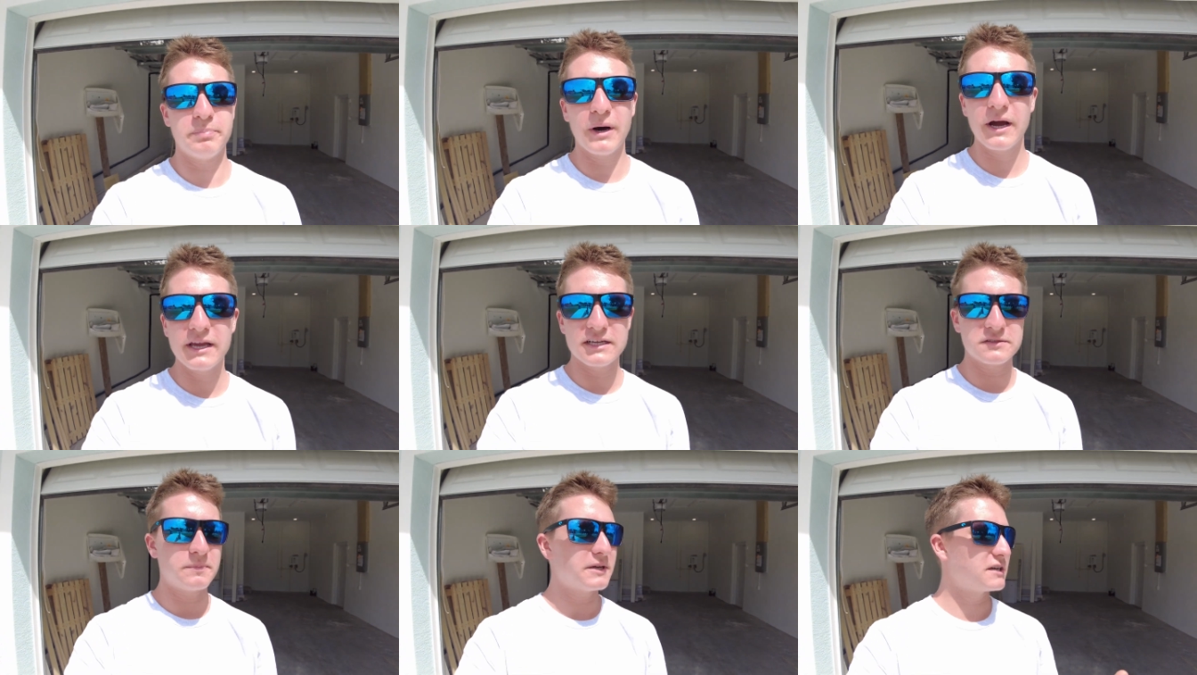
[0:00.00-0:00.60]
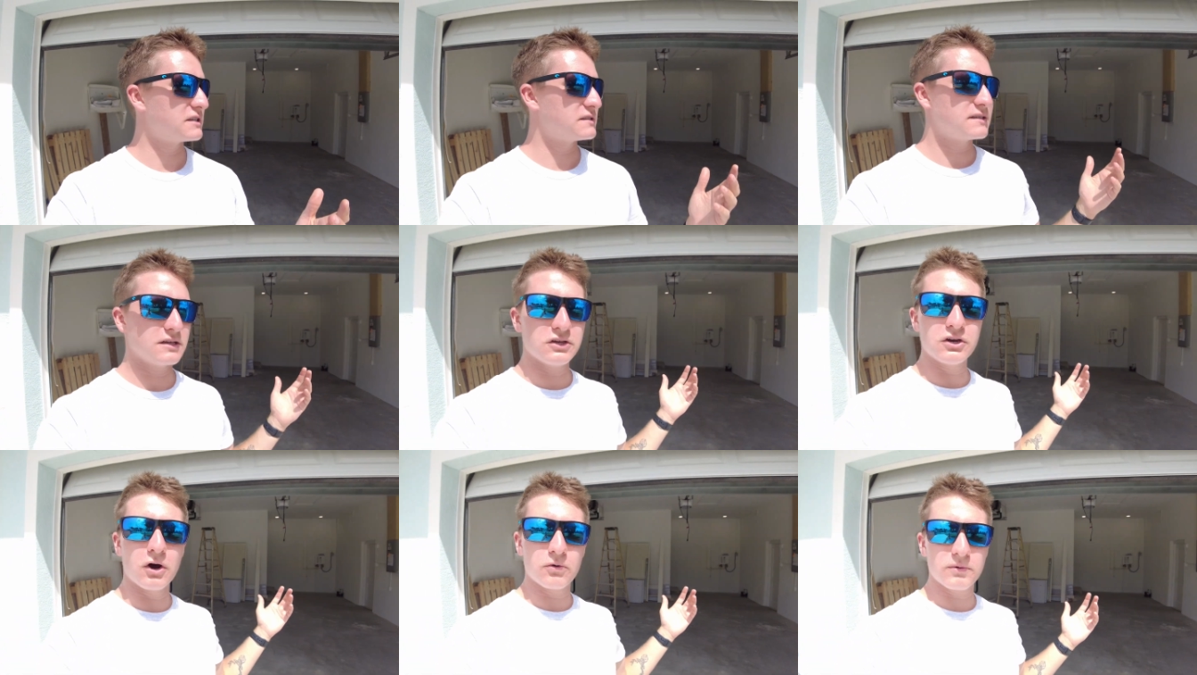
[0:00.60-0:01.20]
bikes,
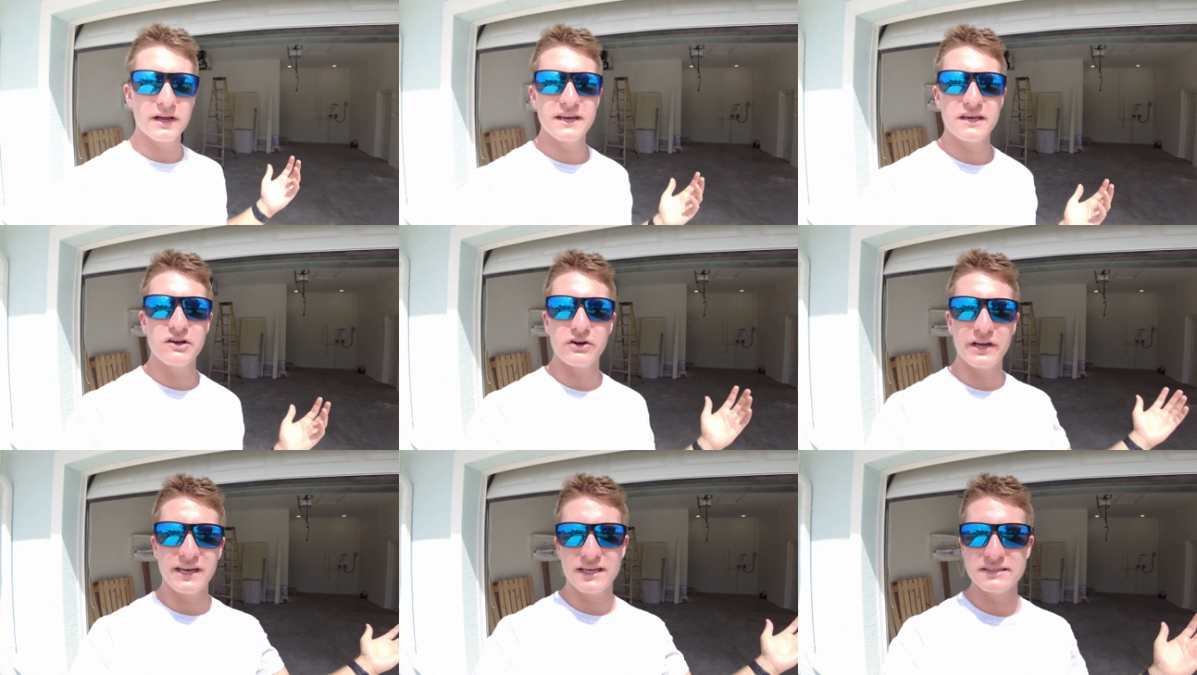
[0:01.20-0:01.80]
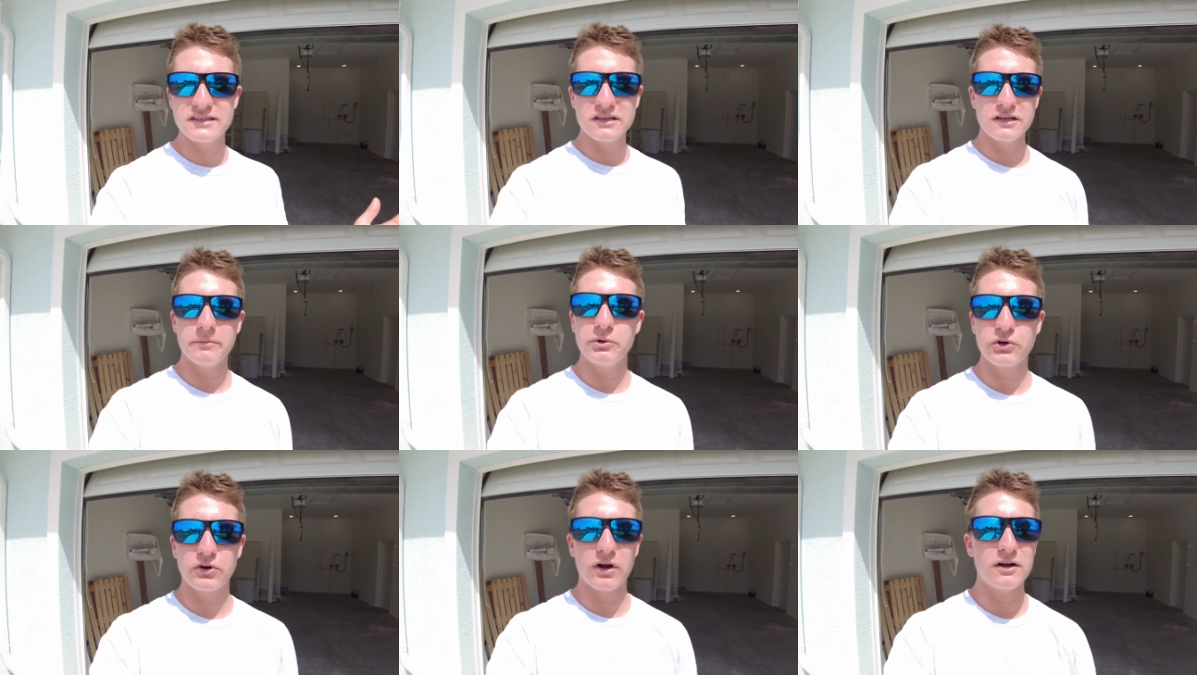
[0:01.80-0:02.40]
because you know right here it is a
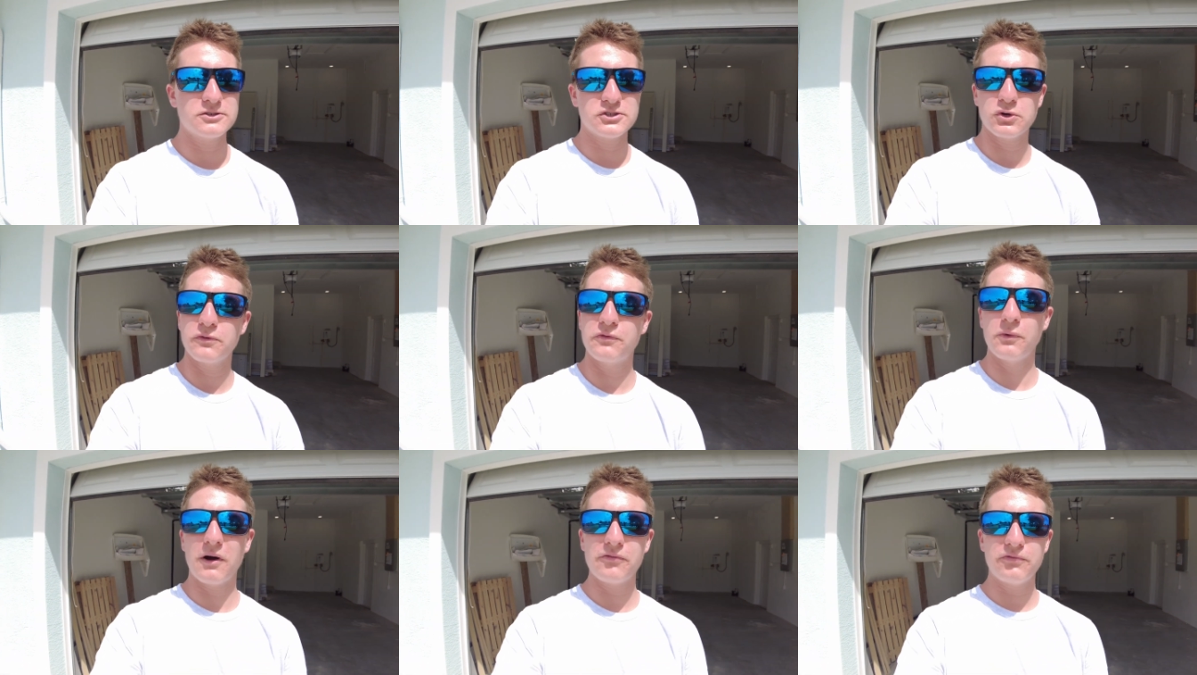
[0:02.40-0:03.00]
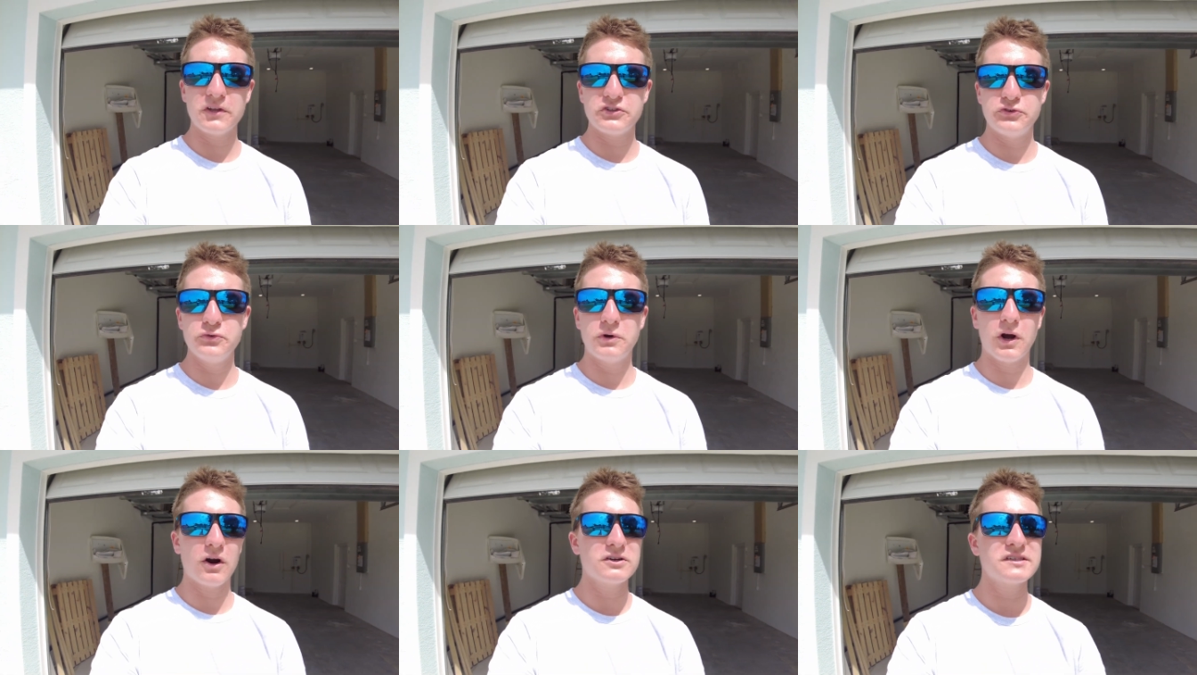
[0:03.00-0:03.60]
double garage, so if you want to fit
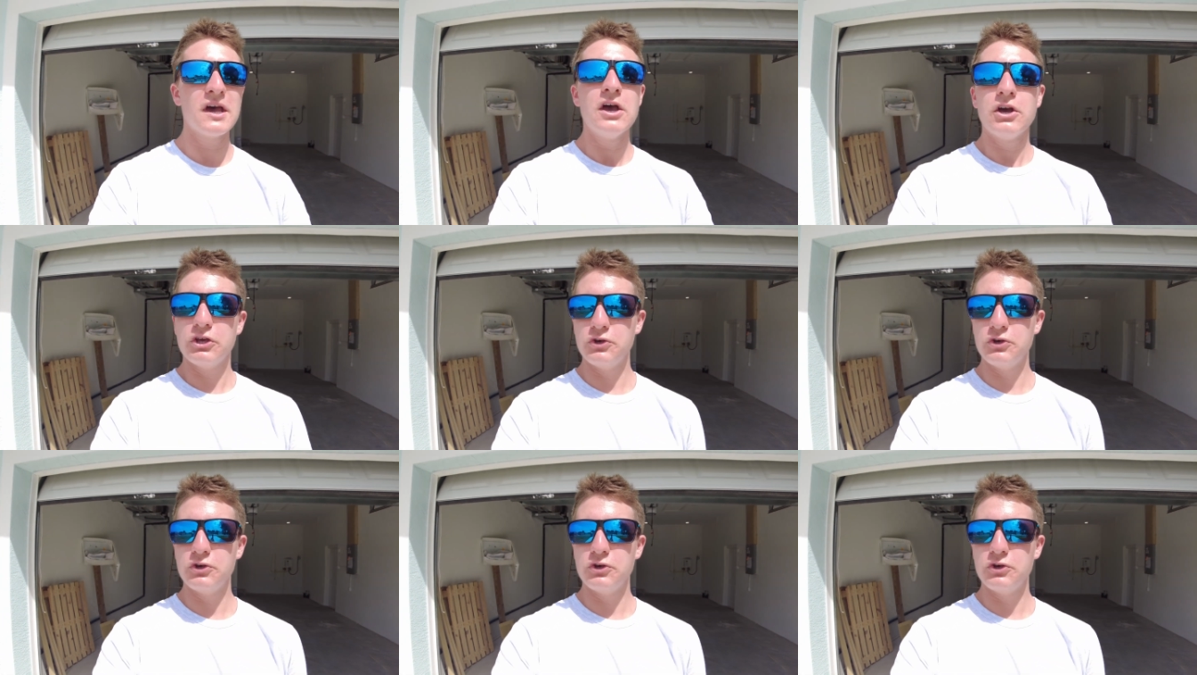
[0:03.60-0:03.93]
2 cars